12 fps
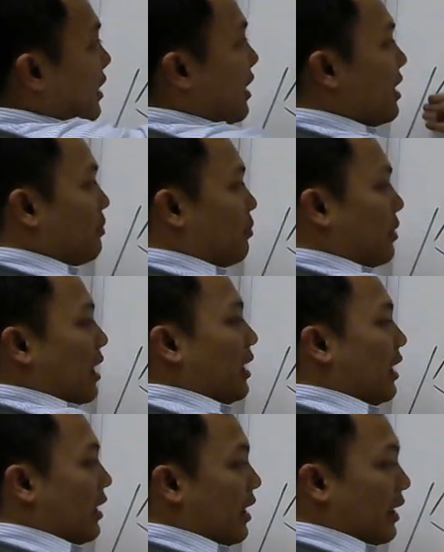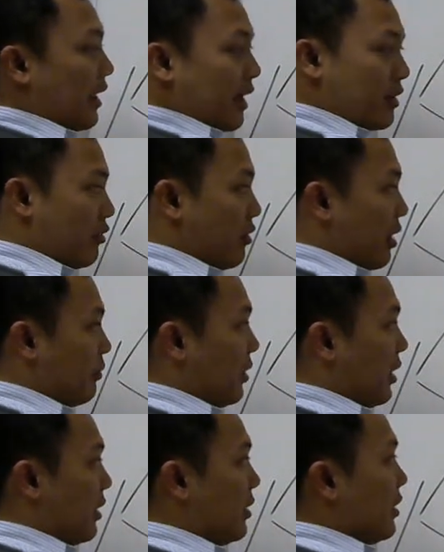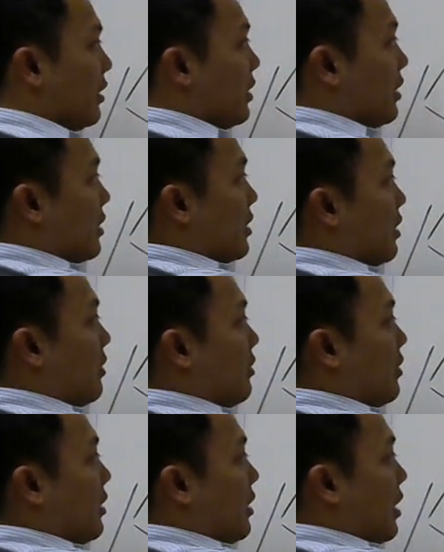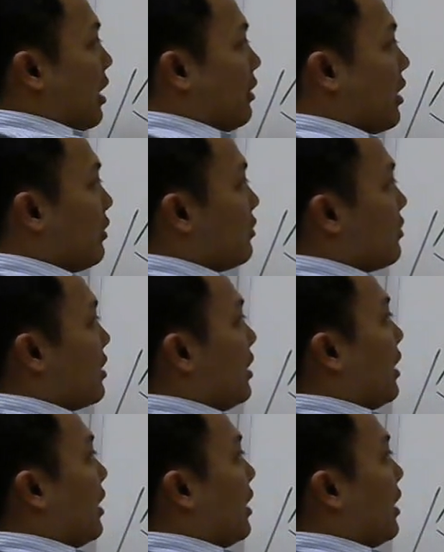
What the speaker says: this plane and then x or y plane. So how to see